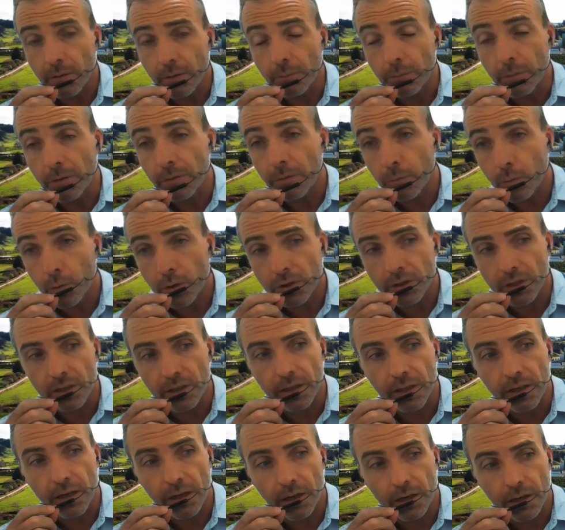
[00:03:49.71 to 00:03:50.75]
But
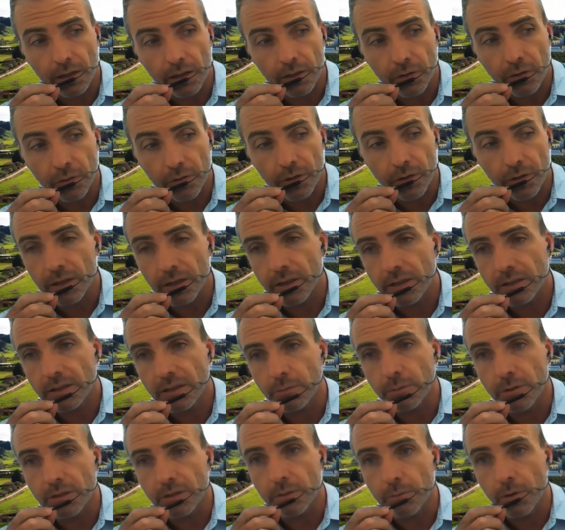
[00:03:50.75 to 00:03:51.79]
fortunately, our 3
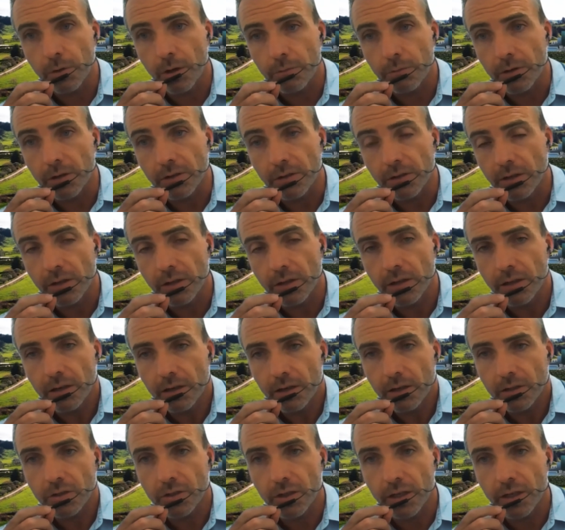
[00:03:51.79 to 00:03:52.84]
customers at the moment, they're
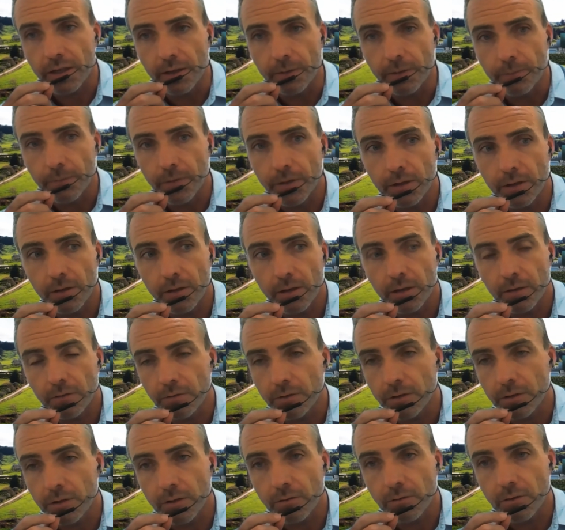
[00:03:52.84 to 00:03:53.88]
not China. They're looking
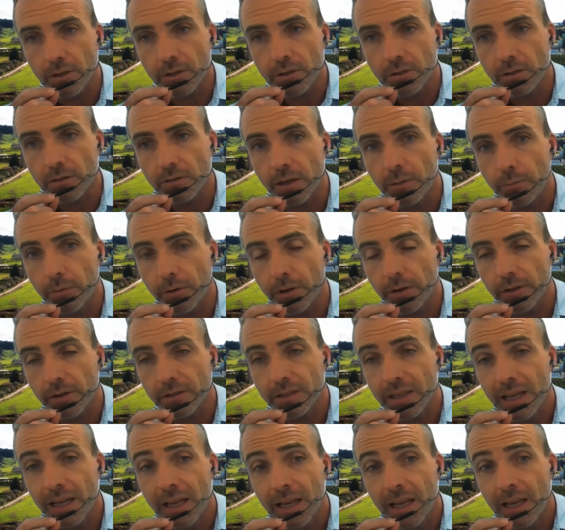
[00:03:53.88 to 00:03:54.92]
for nutritional grade
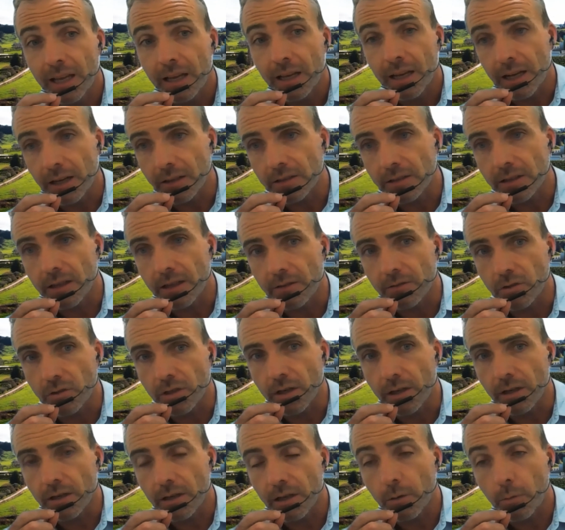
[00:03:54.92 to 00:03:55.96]
products outside of
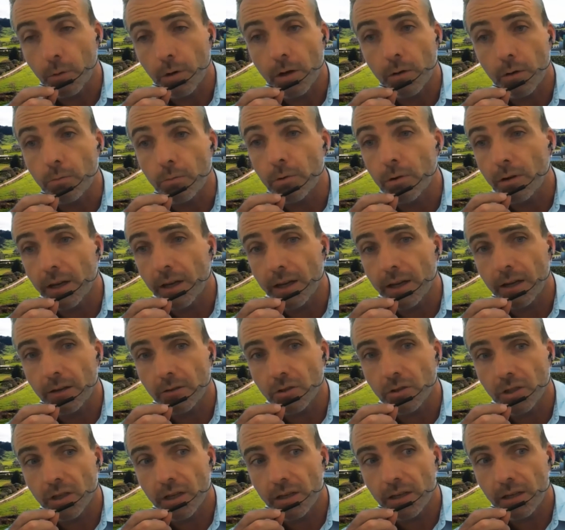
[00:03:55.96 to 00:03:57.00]
China. Now, we're not ruling out
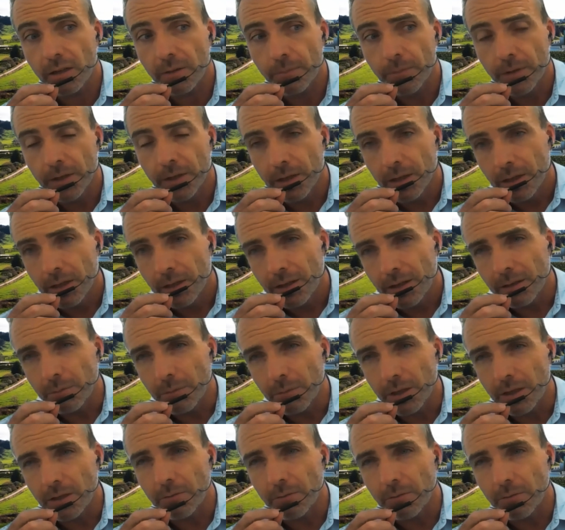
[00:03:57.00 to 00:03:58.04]
China,
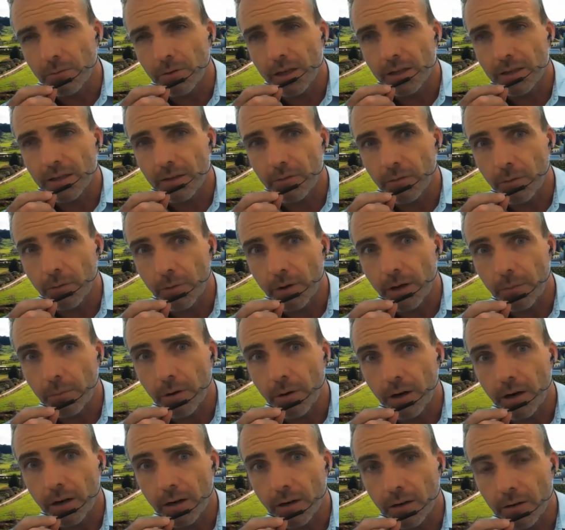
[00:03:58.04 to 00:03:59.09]
but you really need to have the right
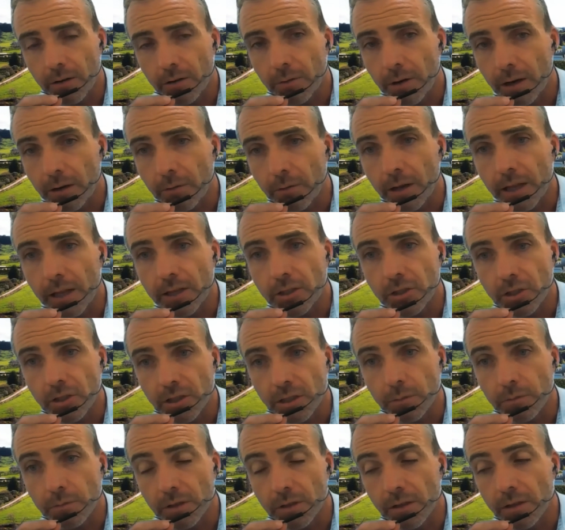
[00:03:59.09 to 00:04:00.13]
partner and the right
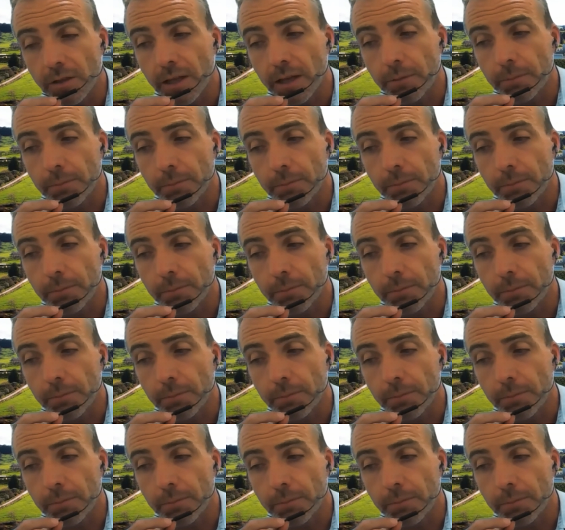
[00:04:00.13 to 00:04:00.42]
relationships to do that.